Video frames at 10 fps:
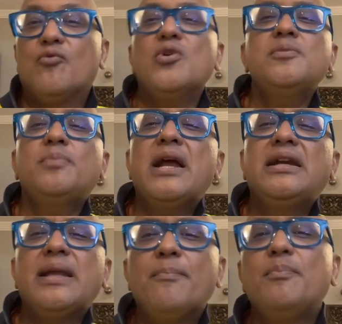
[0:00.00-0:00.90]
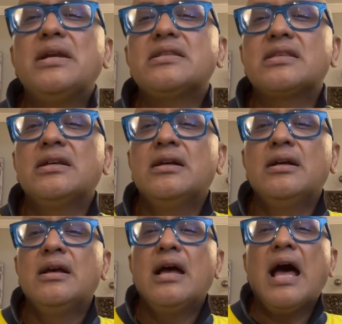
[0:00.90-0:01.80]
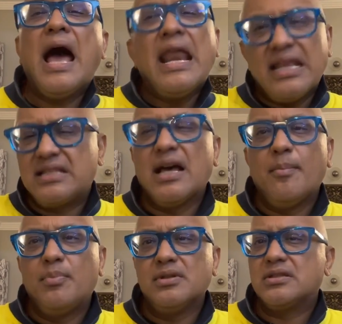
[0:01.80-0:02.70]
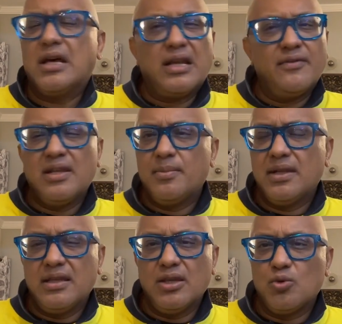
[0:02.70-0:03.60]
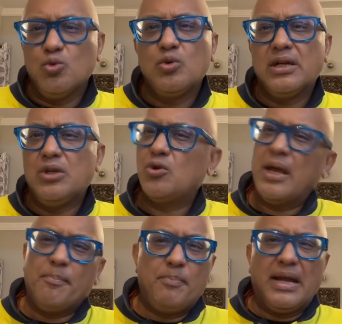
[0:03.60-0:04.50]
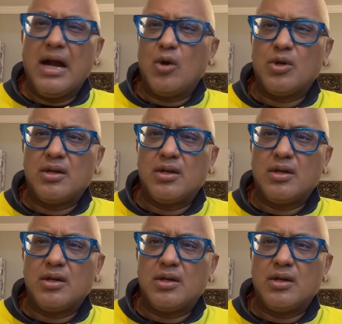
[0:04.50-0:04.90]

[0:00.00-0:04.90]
Work plan templates and examples are available in the Google. You can pick out